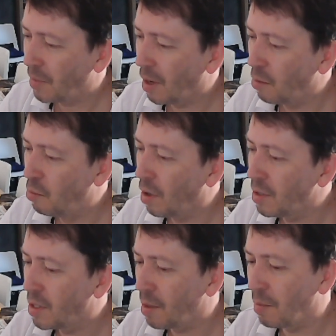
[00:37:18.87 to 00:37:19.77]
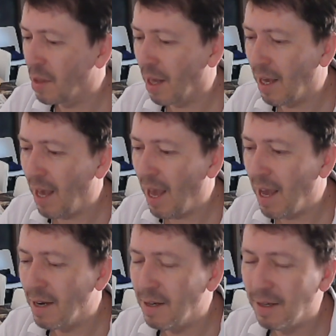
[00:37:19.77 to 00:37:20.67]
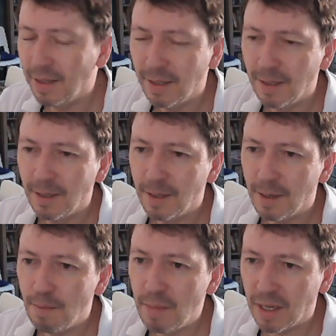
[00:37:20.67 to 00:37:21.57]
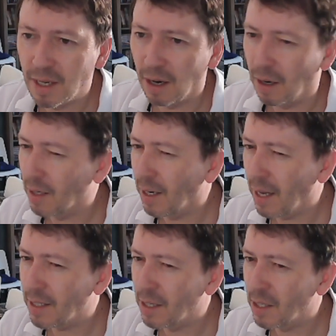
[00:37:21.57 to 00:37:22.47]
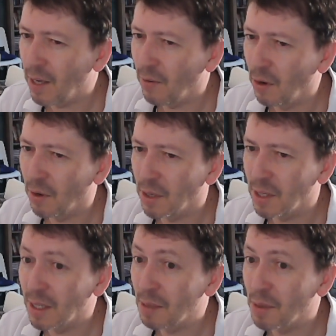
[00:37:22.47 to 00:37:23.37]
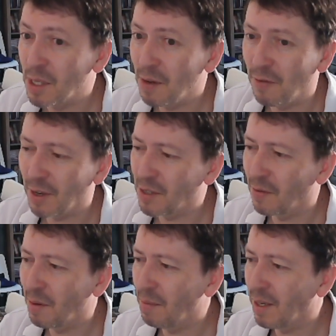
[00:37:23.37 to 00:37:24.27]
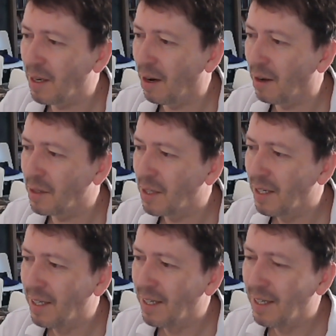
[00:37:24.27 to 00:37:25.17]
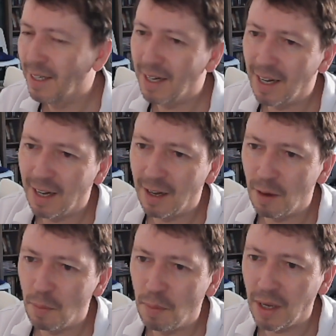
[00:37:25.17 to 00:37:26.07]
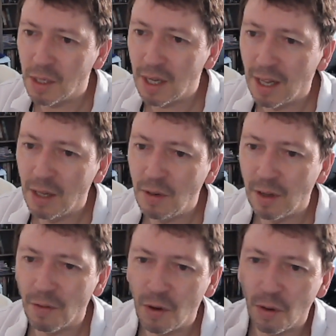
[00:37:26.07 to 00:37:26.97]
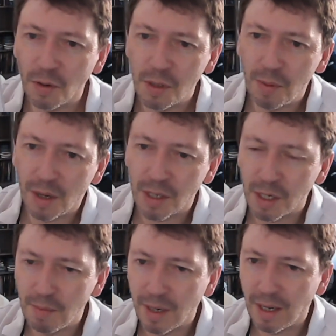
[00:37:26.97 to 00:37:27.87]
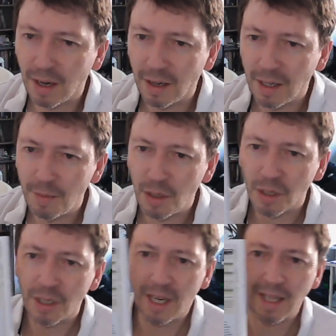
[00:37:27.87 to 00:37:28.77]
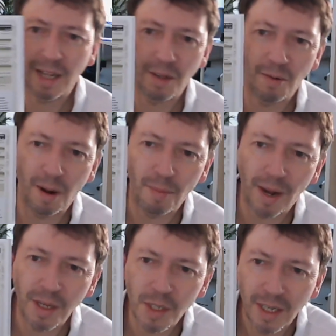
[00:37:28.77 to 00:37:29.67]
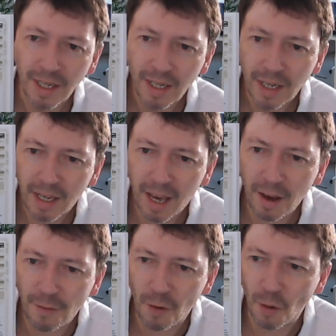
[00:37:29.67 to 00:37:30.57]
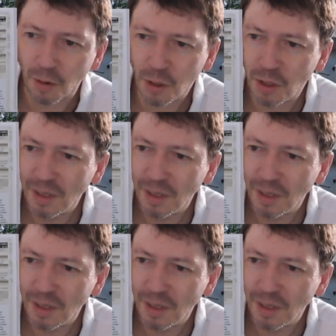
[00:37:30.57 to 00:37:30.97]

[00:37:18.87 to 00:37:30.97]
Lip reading: run something in Midgard, let's just have a look at the specifics of the Midgard beasts, including, of course, because it's Midgard. Let me just get that in the right place. Gearforged.